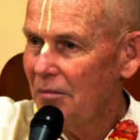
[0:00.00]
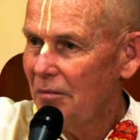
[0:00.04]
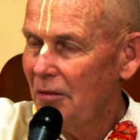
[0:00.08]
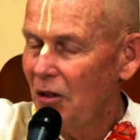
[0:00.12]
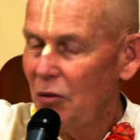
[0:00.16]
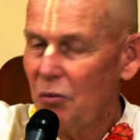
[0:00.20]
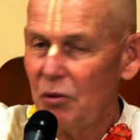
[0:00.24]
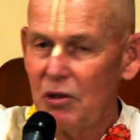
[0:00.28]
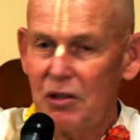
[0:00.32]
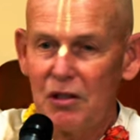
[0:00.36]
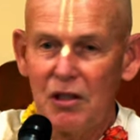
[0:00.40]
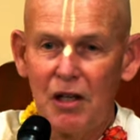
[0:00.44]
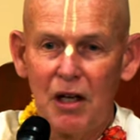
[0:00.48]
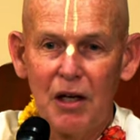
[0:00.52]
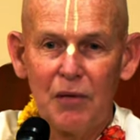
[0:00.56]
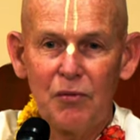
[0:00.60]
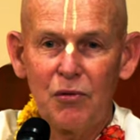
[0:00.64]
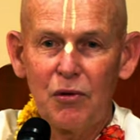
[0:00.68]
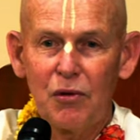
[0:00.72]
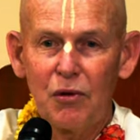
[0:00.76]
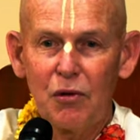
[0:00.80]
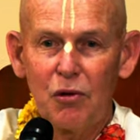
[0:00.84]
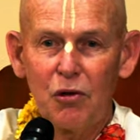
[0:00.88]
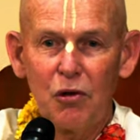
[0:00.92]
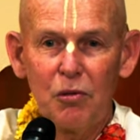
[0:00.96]
It was time
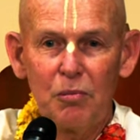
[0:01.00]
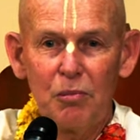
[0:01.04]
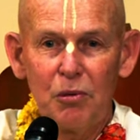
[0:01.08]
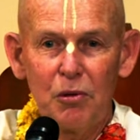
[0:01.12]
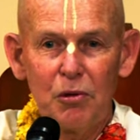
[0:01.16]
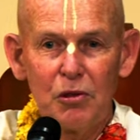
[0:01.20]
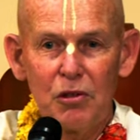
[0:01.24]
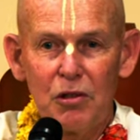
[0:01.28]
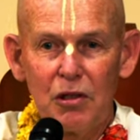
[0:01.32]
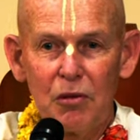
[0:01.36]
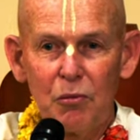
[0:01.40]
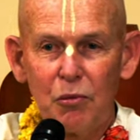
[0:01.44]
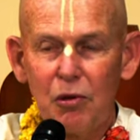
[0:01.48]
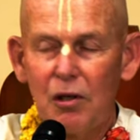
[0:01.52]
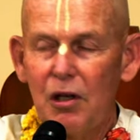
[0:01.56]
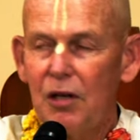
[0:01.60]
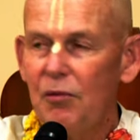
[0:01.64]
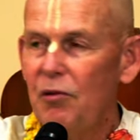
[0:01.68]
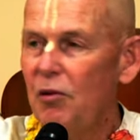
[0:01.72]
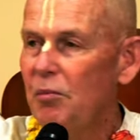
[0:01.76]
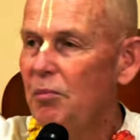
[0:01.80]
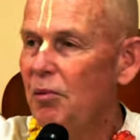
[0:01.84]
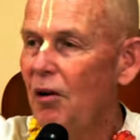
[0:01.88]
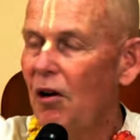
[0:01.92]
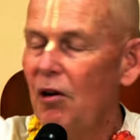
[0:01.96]
for guru puja.
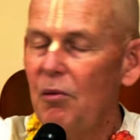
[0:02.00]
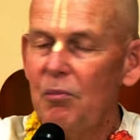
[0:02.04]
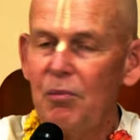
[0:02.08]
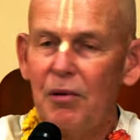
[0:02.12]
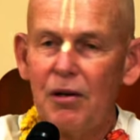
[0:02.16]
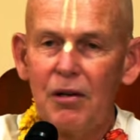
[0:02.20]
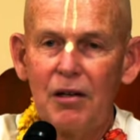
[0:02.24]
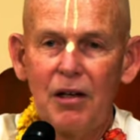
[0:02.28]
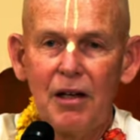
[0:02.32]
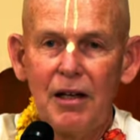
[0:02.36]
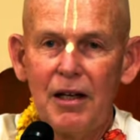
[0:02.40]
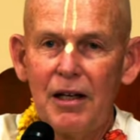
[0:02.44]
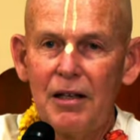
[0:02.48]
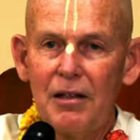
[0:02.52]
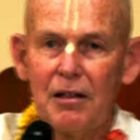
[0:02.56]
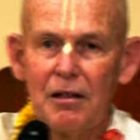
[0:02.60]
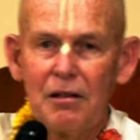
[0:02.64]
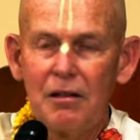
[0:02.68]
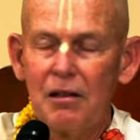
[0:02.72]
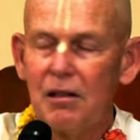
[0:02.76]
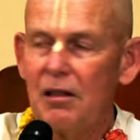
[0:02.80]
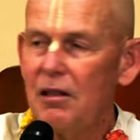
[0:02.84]
Wherever Prabhupada landed,